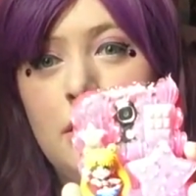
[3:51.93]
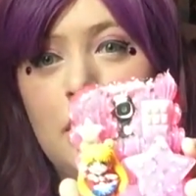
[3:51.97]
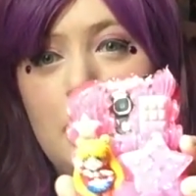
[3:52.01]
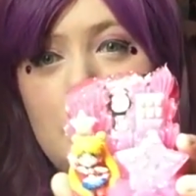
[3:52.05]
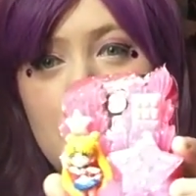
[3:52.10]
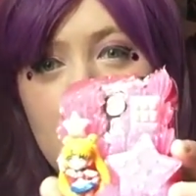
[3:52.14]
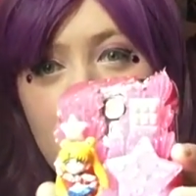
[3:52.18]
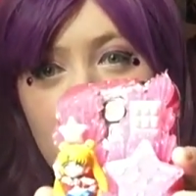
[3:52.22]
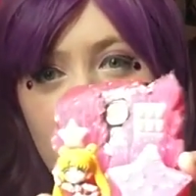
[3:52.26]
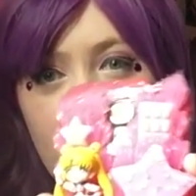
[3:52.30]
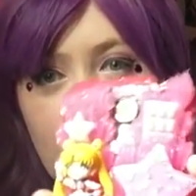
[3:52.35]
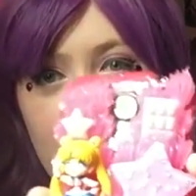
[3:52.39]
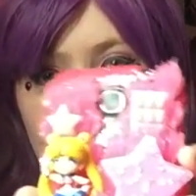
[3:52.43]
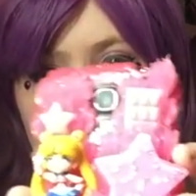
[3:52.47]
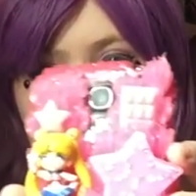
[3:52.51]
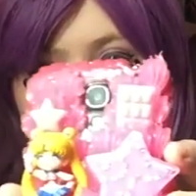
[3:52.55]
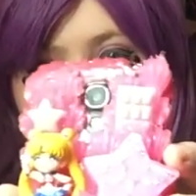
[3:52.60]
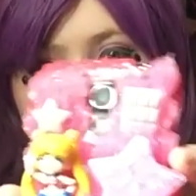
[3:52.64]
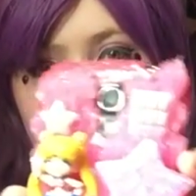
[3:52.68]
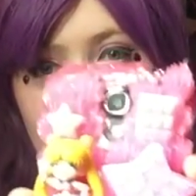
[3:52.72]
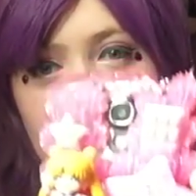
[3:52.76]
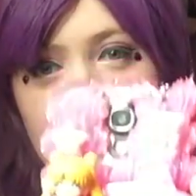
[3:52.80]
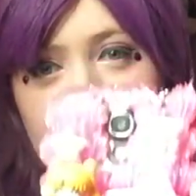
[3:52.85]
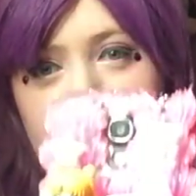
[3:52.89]
Come on,
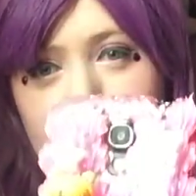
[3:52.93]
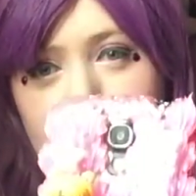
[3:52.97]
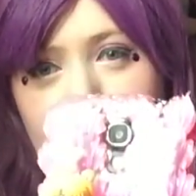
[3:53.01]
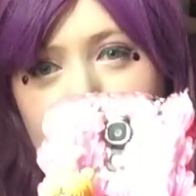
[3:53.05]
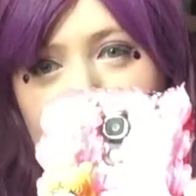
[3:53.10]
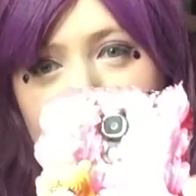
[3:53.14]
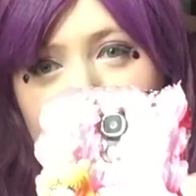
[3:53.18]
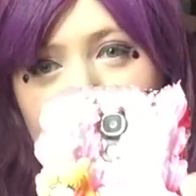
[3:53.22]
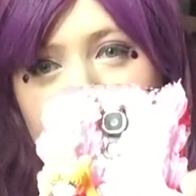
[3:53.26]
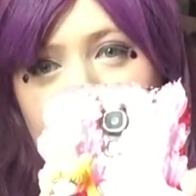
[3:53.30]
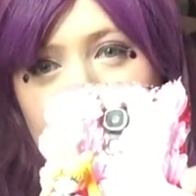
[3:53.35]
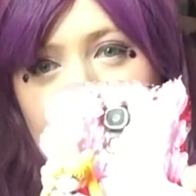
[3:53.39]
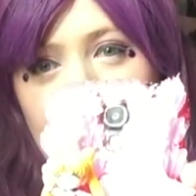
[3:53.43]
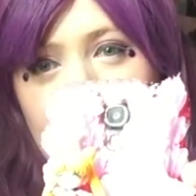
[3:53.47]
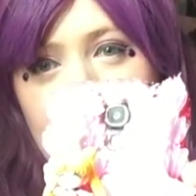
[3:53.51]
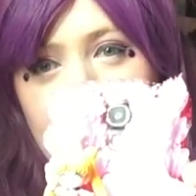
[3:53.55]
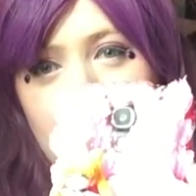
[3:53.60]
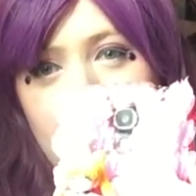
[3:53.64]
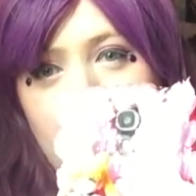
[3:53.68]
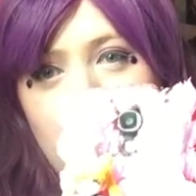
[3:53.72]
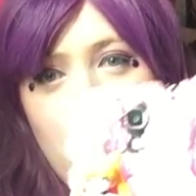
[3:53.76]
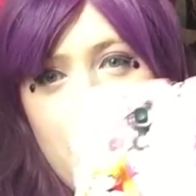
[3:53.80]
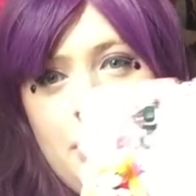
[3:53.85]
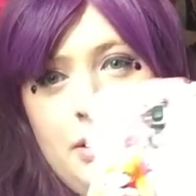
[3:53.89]
Lightning, you should get
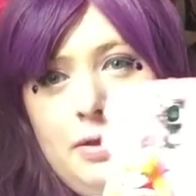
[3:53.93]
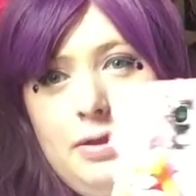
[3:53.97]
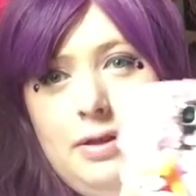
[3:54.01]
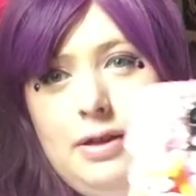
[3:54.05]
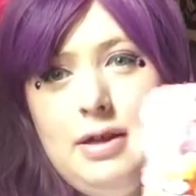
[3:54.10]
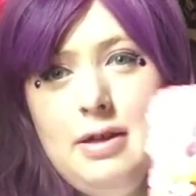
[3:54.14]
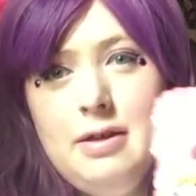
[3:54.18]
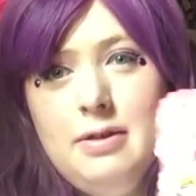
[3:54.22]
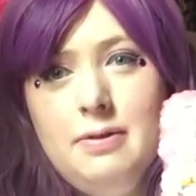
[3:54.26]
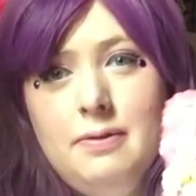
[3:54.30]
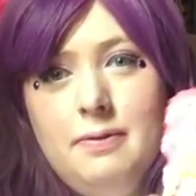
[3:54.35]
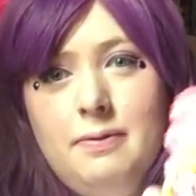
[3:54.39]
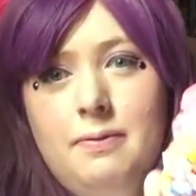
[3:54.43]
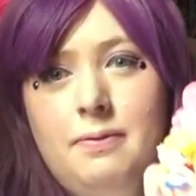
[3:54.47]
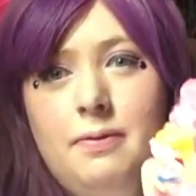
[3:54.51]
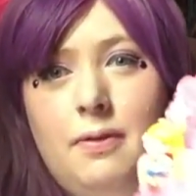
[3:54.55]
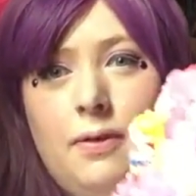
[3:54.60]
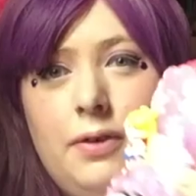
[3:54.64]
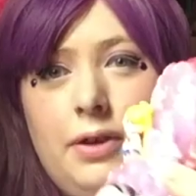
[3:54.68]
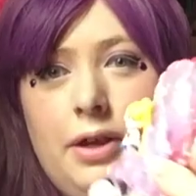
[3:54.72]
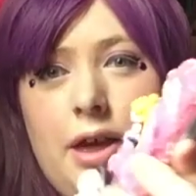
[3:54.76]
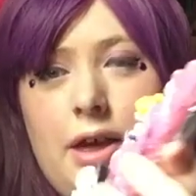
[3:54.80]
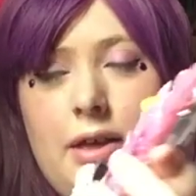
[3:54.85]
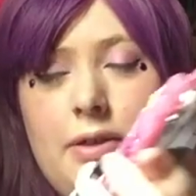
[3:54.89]
one of these
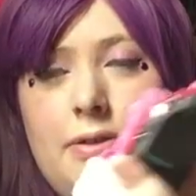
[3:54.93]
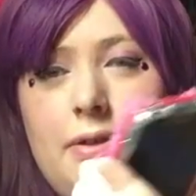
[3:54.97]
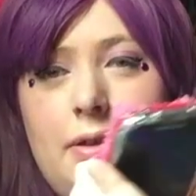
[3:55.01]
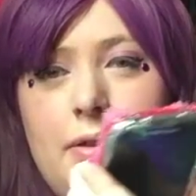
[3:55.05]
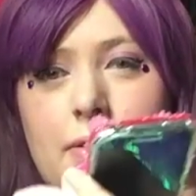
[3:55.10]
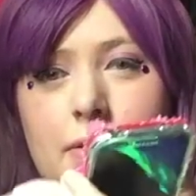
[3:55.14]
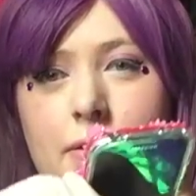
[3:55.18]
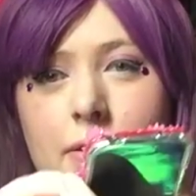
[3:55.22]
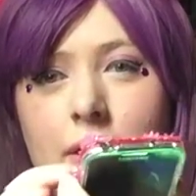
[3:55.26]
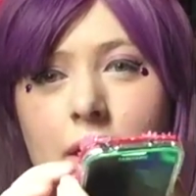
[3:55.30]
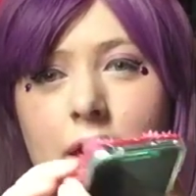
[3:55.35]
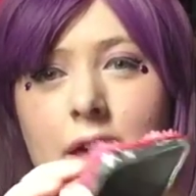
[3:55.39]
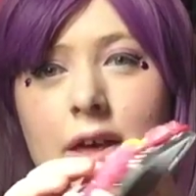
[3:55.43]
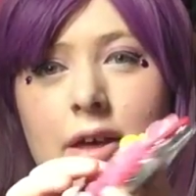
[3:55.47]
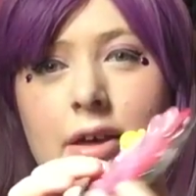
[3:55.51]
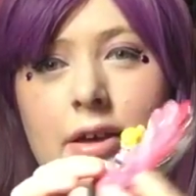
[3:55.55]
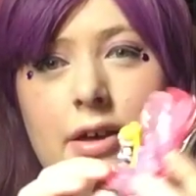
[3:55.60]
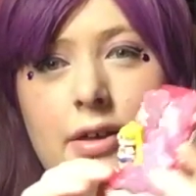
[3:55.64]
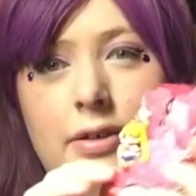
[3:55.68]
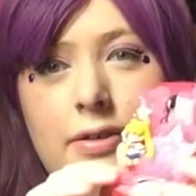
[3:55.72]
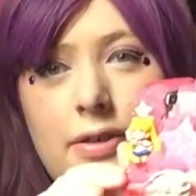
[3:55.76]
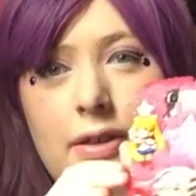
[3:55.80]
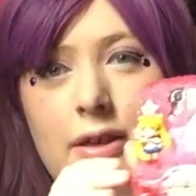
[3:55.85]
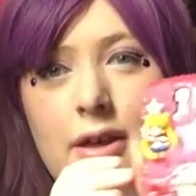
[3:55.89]
phone cases
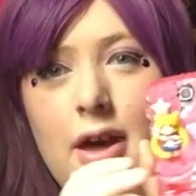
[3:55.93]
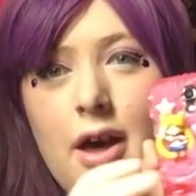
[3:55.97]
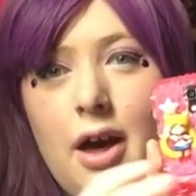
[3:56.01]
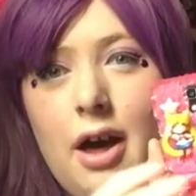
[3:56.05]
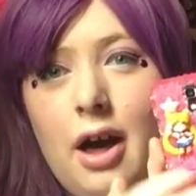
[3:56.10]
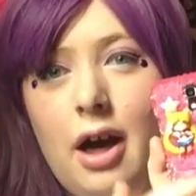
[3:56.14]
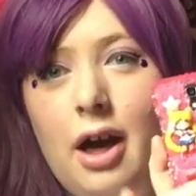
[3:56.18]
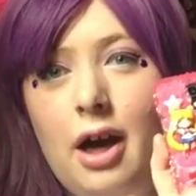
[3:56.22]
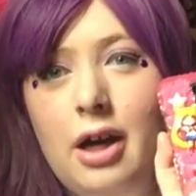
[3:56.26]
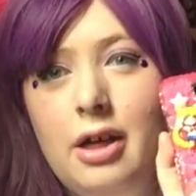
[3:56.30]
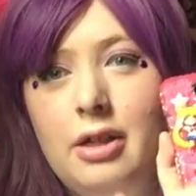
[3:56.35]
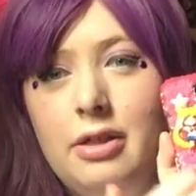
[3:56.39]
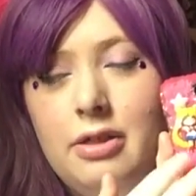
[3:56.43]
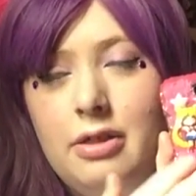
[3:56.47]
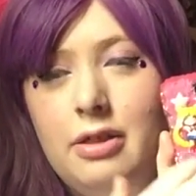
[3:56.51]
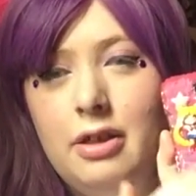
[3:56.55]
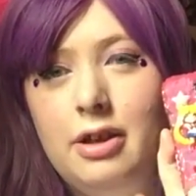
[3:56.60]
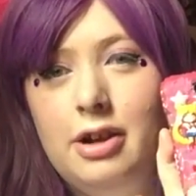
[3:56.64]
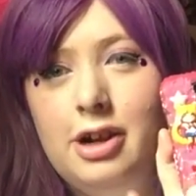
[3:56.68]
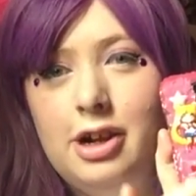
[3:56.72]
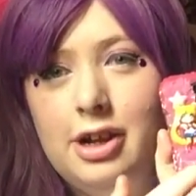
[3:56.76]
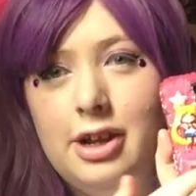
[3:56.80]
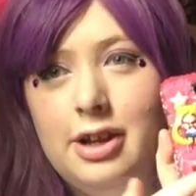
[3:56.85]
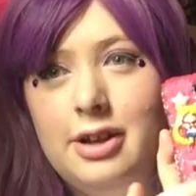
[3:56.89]
because they are
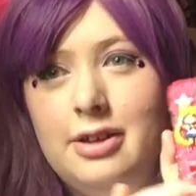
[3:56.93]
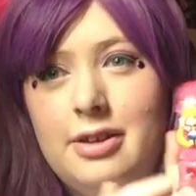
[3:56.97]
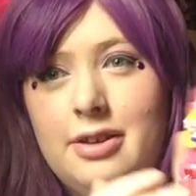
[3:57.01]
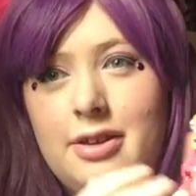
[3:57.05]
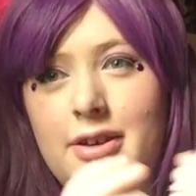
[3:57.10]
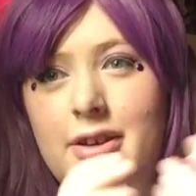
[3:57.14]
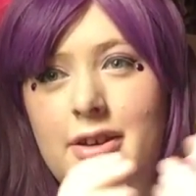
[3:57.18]
the shit.